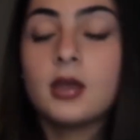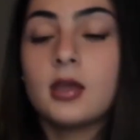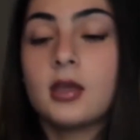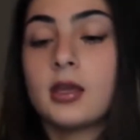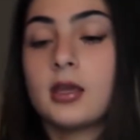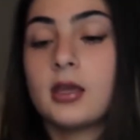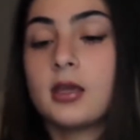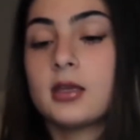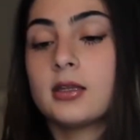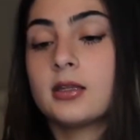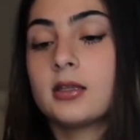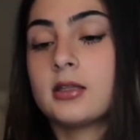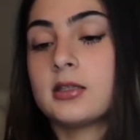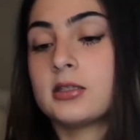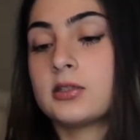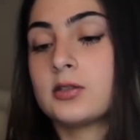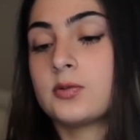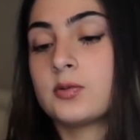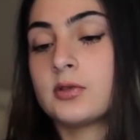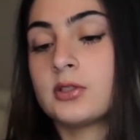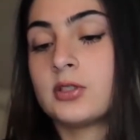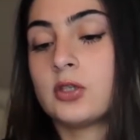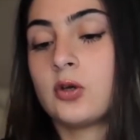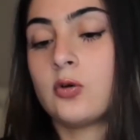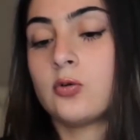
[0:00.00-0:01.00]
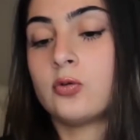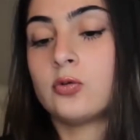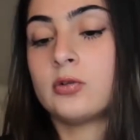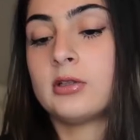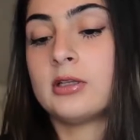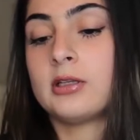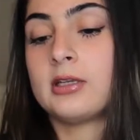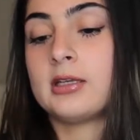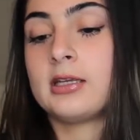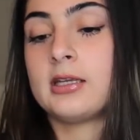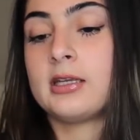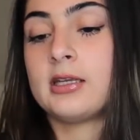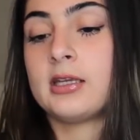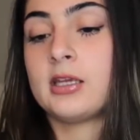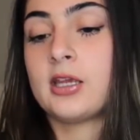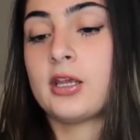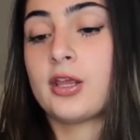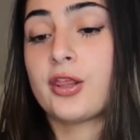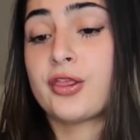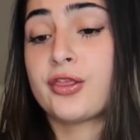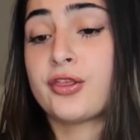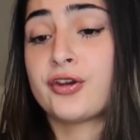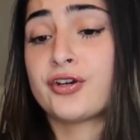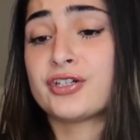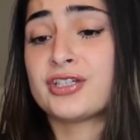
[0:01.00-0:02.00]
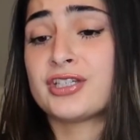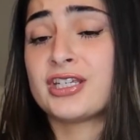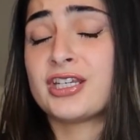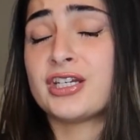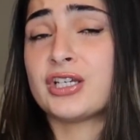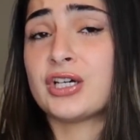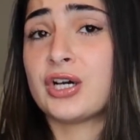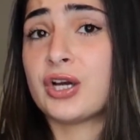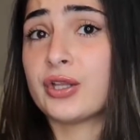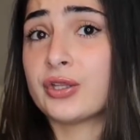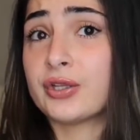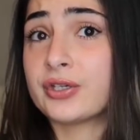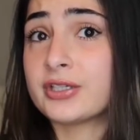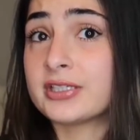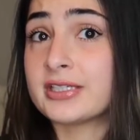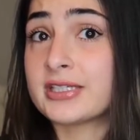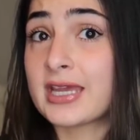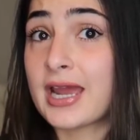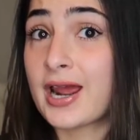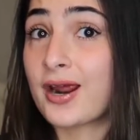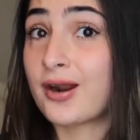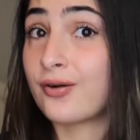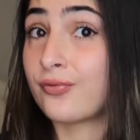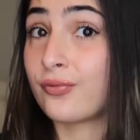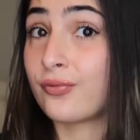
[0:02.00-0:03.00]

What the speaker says: And this was only $13 at